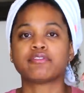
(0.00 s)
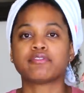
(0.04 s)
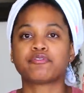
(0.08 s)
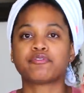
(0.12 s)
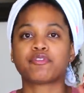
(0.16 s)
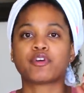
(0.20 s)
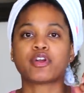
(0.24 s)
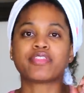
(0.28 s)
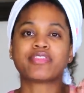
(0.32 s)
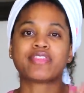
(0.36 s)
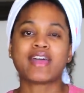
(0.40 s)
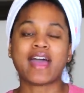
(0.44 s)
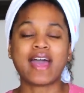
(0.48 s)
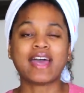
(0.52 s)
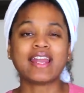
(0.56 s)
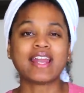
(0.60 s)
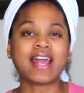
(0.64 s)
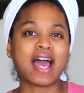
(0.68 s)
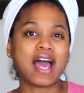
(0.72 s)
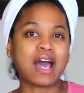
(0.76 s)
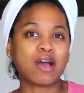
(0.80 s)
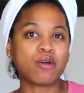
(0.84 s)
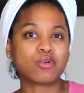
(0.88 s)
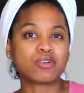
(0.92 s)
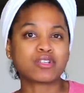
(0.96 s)
For that,
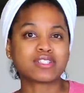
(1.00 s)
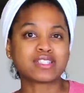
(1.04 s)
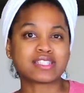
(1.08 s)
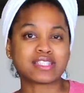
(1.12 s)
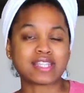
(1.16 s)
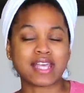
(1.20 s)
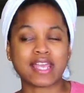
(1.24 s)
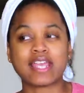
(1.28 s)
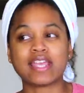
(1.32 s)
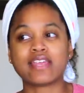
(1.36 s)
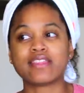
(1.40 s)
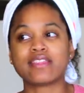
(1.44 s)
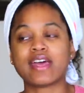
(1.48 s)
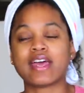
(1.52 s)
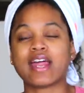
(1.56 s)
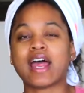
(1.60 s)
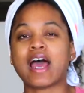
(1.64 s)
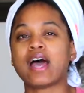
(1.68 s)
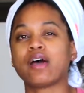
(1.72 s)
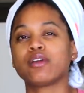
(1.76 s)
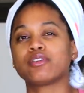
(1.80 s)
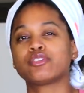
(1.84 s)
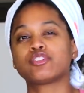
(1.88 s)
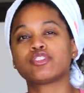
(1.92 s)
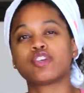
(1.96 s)
I will say that
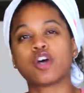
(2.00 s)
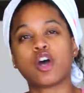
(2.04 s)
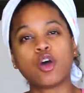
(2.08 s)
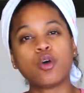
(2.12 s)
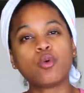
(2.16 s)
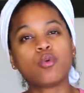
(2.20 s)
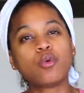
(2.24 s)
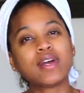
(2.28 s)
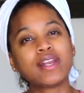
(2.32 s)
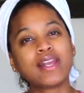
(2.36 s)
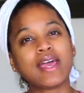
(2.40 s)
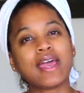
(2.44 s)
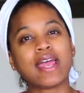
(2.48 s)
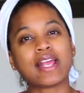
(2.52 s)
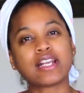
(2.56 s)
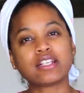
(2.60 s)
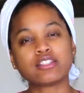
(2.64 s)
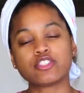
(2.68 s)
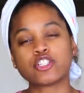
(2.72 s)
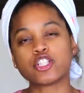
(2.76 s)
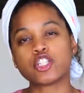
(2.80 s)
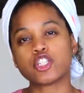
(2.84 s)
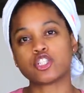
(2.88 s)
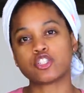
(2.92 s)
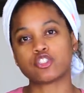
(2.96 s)
I don't wanna
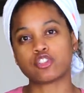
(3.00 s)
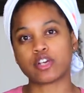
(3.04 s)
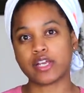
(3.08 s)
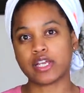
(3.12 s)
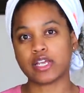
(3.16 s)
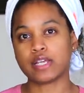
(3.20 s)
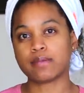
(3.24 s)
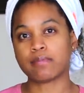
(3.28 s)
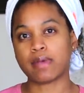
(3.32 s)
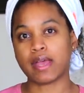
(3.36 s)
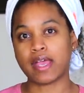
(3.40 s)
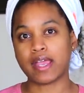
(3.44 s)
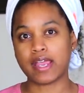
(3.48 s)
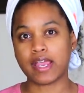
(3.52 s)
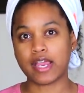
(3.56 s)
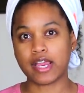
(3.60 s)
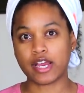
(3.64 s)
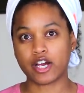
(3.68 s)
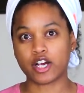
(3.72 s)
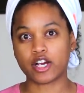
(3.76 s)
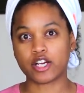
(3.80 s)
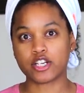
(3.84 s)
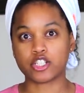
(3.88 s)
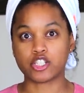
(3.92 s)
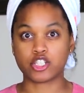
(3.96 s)
actually straighten my
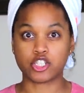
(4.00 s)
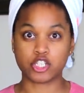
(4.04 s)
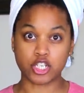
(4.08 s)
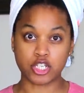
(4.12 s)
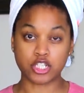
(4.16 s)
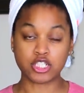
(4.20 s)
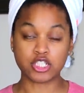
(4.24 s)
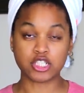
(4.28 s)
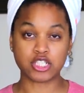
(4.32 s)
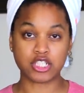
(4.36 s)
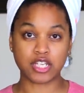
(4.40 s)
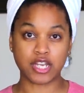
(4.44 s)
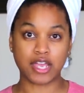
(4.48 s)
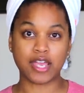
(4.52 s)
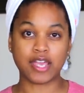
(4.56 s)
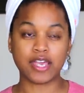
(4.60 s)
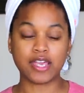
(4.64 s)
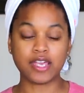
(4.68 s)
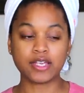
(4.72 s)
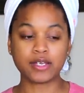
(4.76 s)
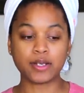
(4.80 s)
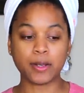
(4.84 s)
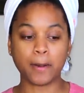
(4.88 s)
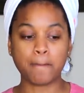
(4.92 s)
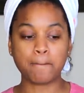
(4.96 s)
hair just
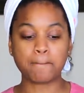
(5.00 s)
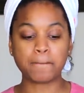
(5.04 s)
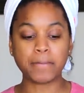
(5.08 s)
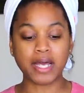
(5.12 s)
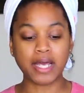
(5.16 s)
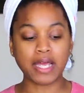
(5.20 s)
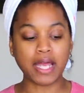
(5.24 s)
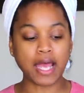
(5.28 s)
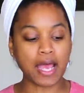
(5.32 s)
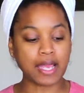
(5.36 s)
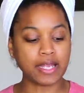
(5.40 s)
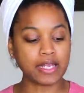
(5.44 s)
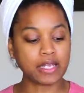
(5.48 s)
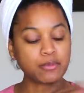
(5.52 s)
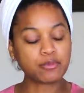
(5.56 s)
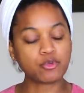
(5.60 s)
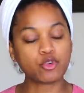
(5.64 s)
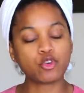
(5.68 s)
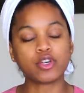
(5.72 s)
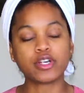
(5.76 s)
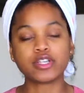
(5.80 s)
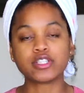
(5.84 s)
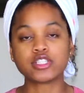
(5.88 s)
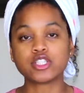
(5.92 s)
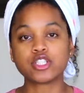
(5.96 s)
yet, but I am
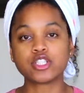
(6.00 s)
going